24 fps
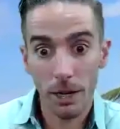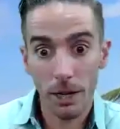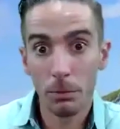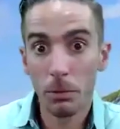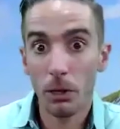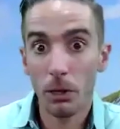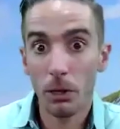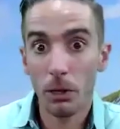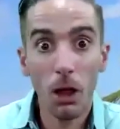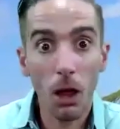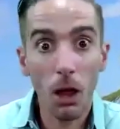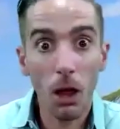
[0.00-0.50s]

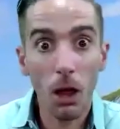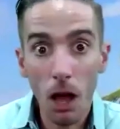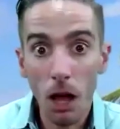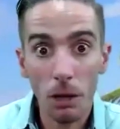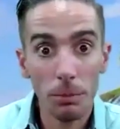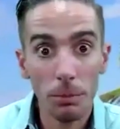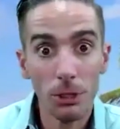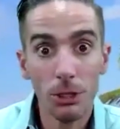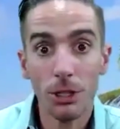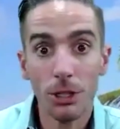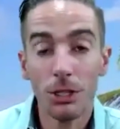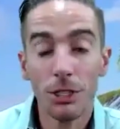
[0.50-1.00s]

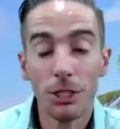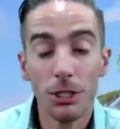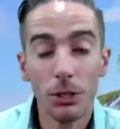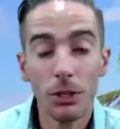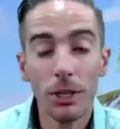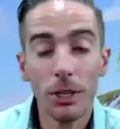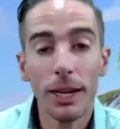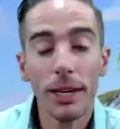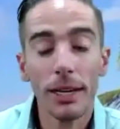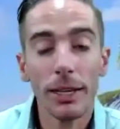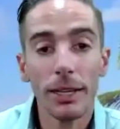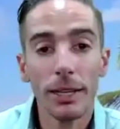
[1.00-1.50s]
along, but you
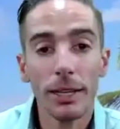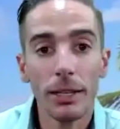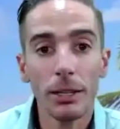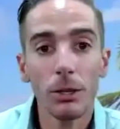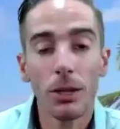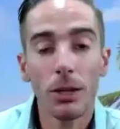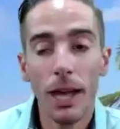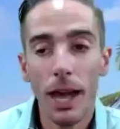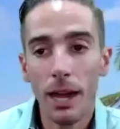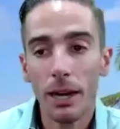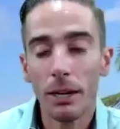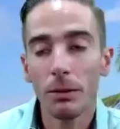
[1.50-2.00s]

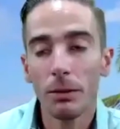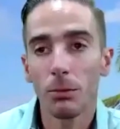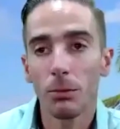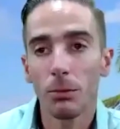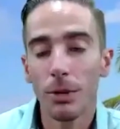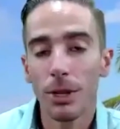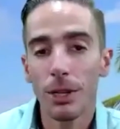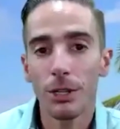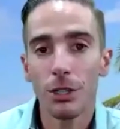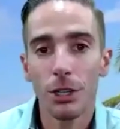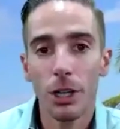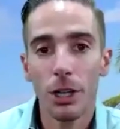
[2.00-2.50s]
gotta
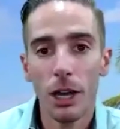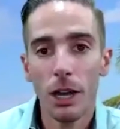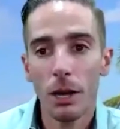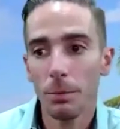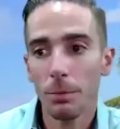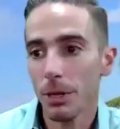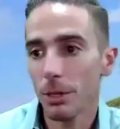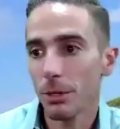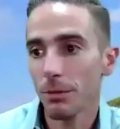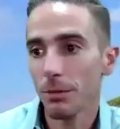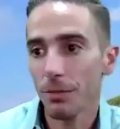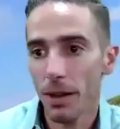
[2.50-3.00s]
reach
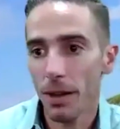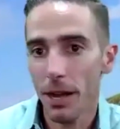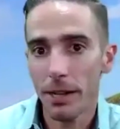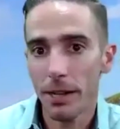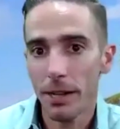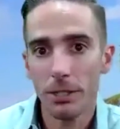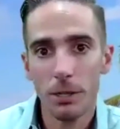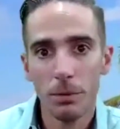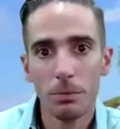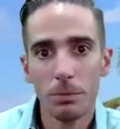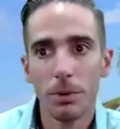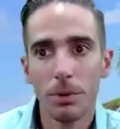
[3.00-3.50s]
up and you find
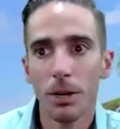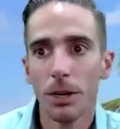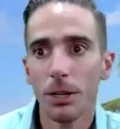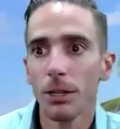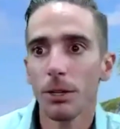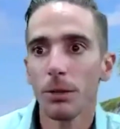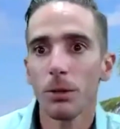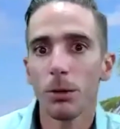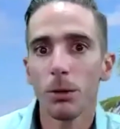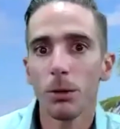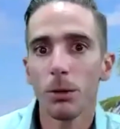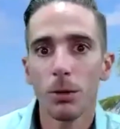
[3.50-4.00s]

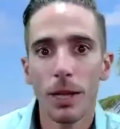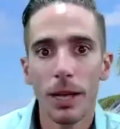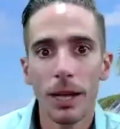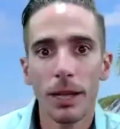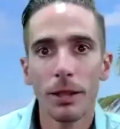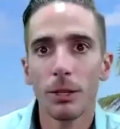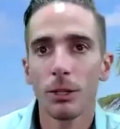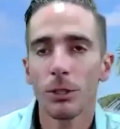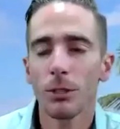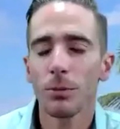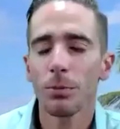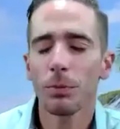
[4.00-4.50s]
somebody who,
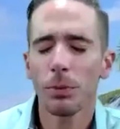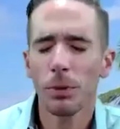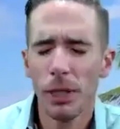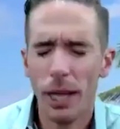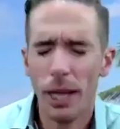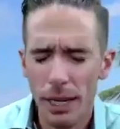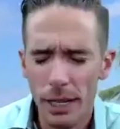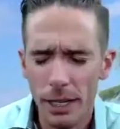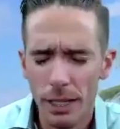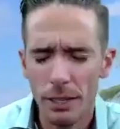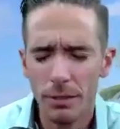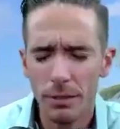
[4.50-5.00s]
and there's
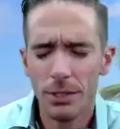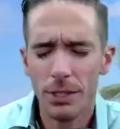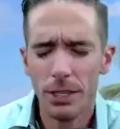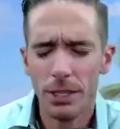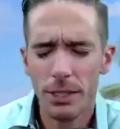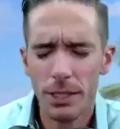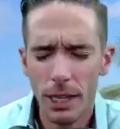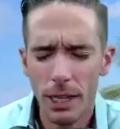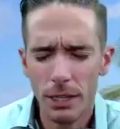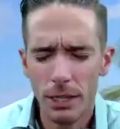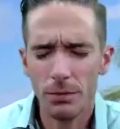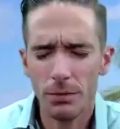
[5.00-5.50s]
plenty of
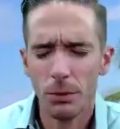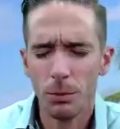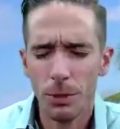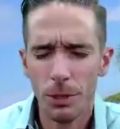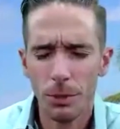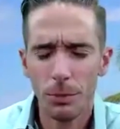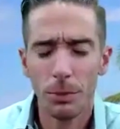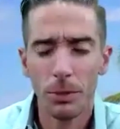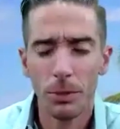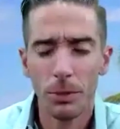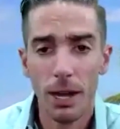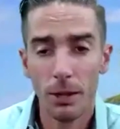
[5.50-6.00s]
successful
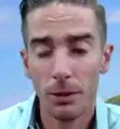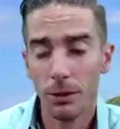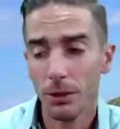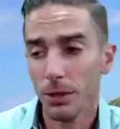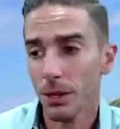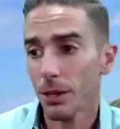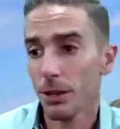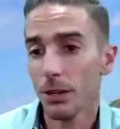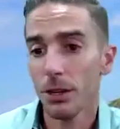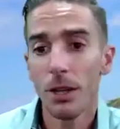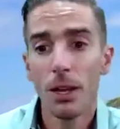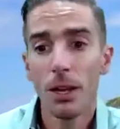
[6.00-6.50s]
people out
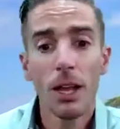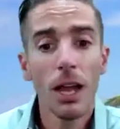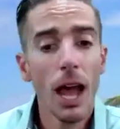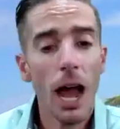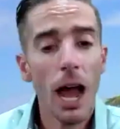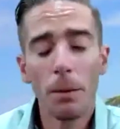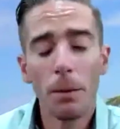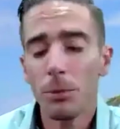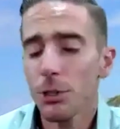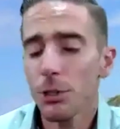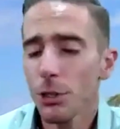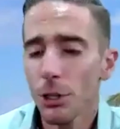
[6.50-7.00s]
there.
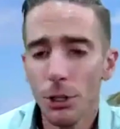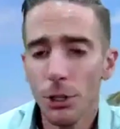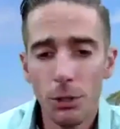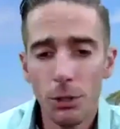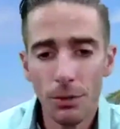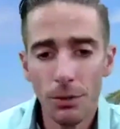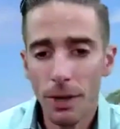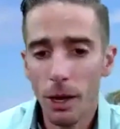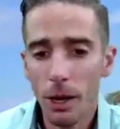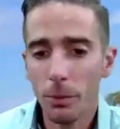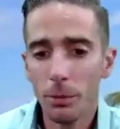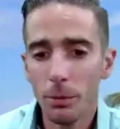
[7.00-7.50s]
I'm sure
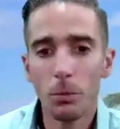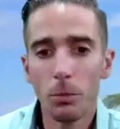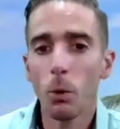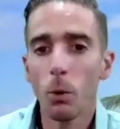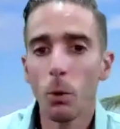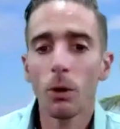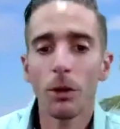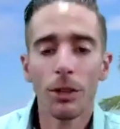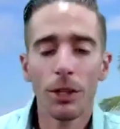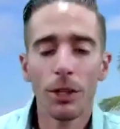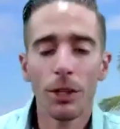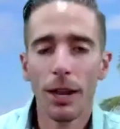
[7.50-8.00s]
you've helped
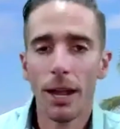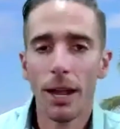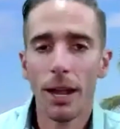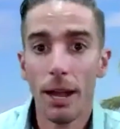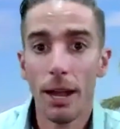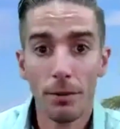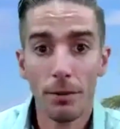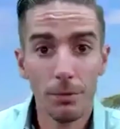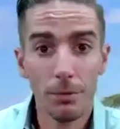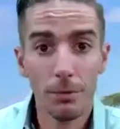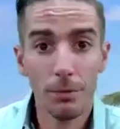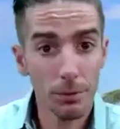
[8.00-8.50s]
more than a
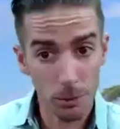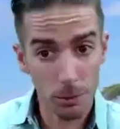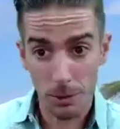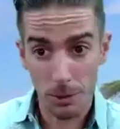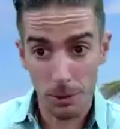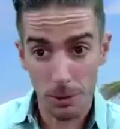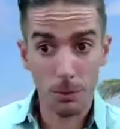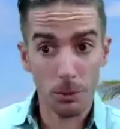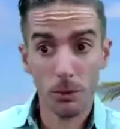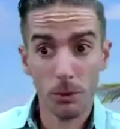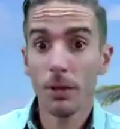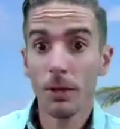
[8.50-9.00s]
handful of
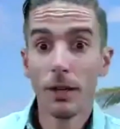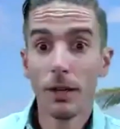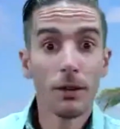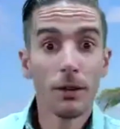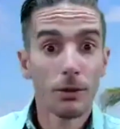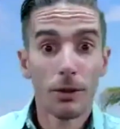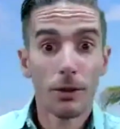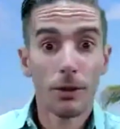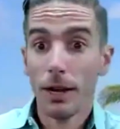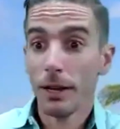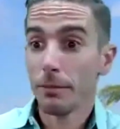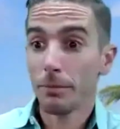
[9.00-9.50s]
people,
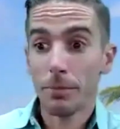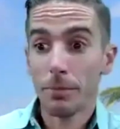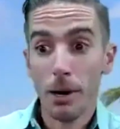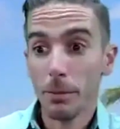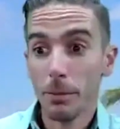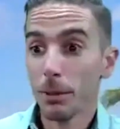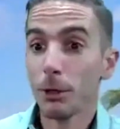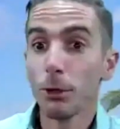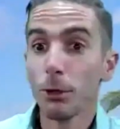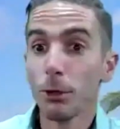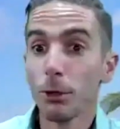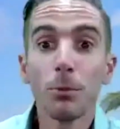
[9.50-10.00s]
right?
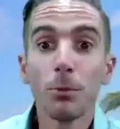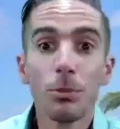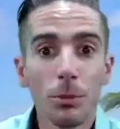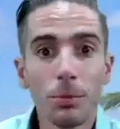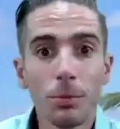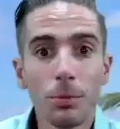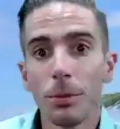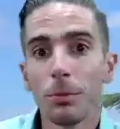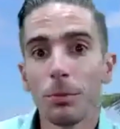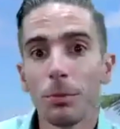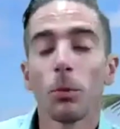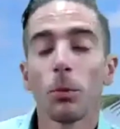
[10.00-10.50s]
Probably groups of
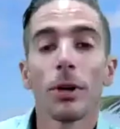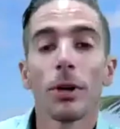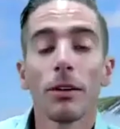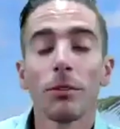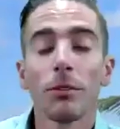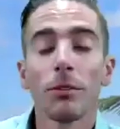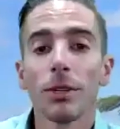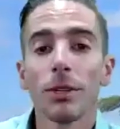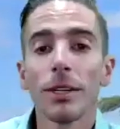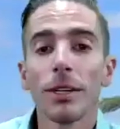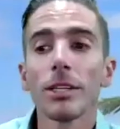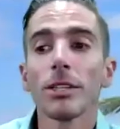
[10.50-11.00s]
people,
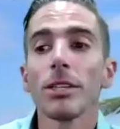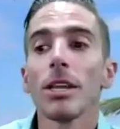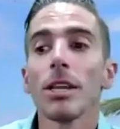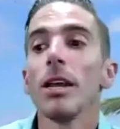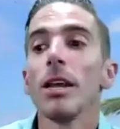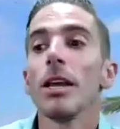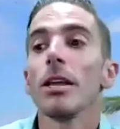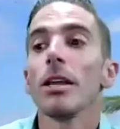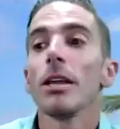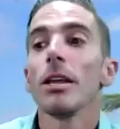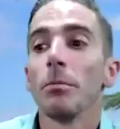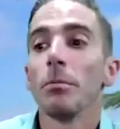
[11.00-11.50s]
whatever it is.
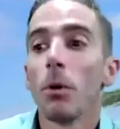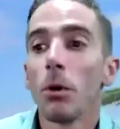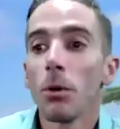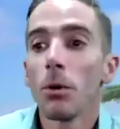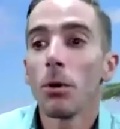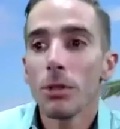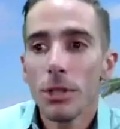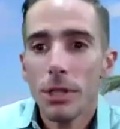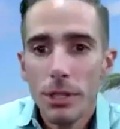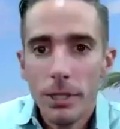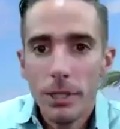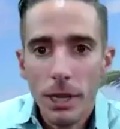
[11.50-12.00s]
The
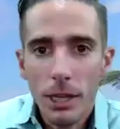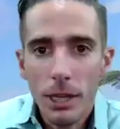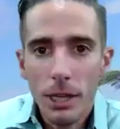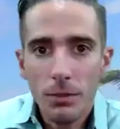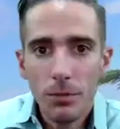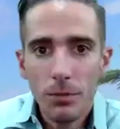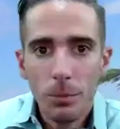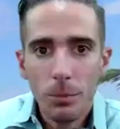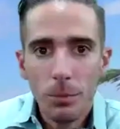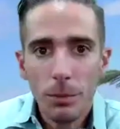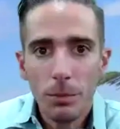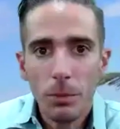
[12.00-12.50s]
most
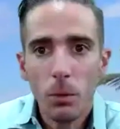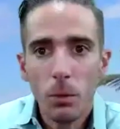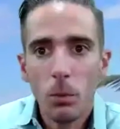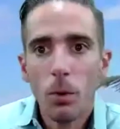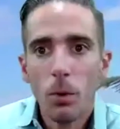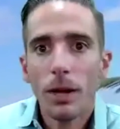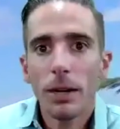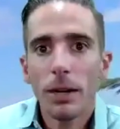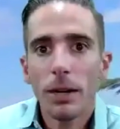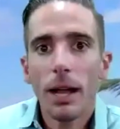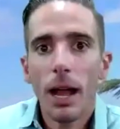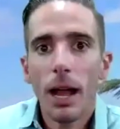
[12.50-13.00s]
successful people
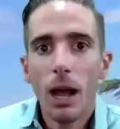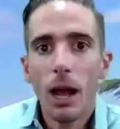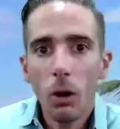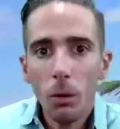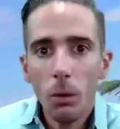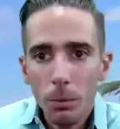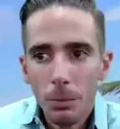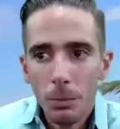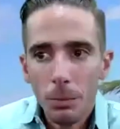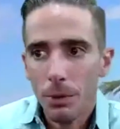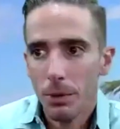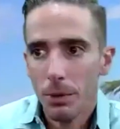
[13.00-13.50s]
want to
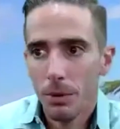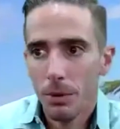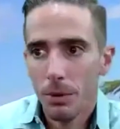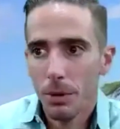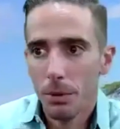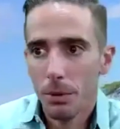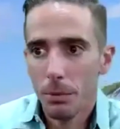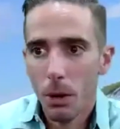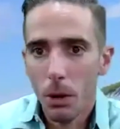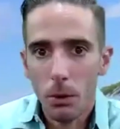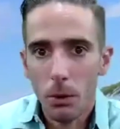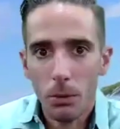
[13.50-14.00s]
help the
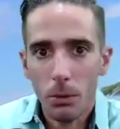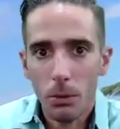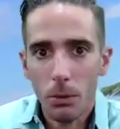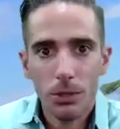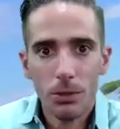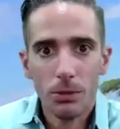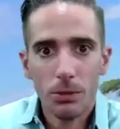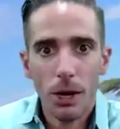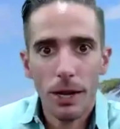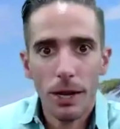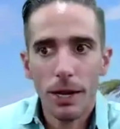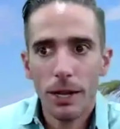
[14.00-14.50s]
most,
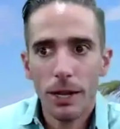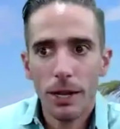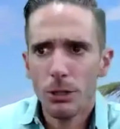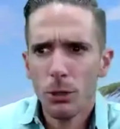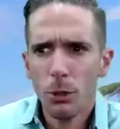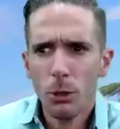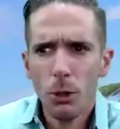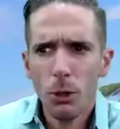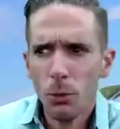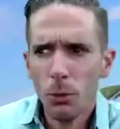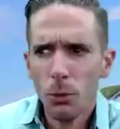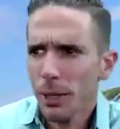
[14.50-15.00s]
right? And
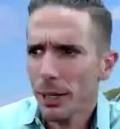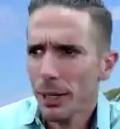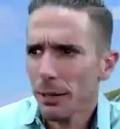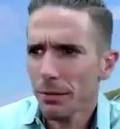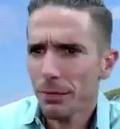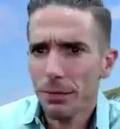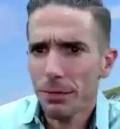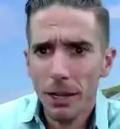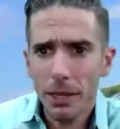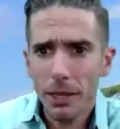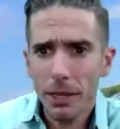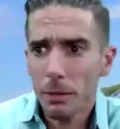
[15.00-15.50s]
so go read a
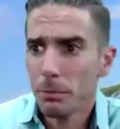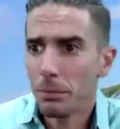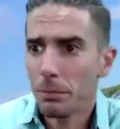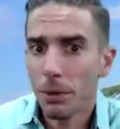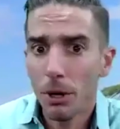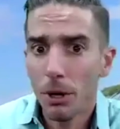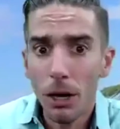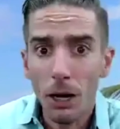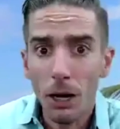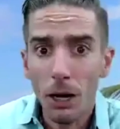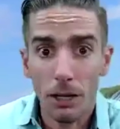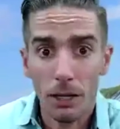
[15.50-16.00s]
fucking
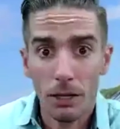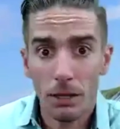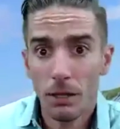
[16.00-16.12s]
book.